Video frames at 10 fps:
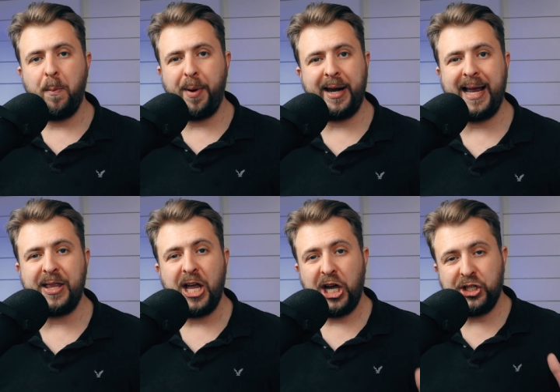But
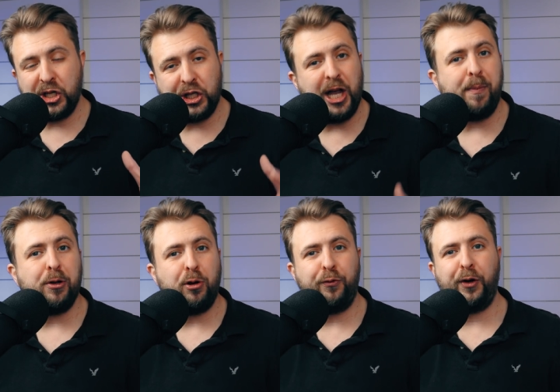again, it's a
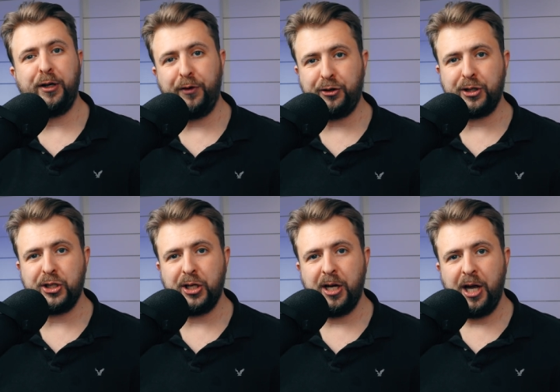double conflict of
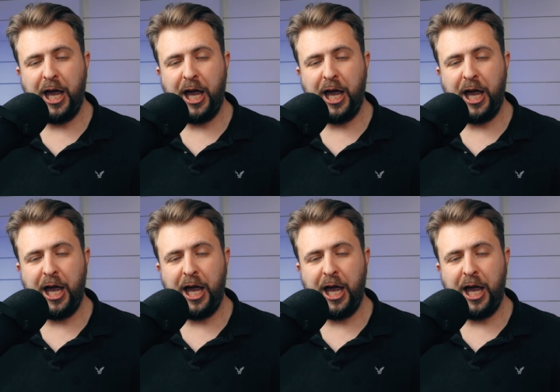interest.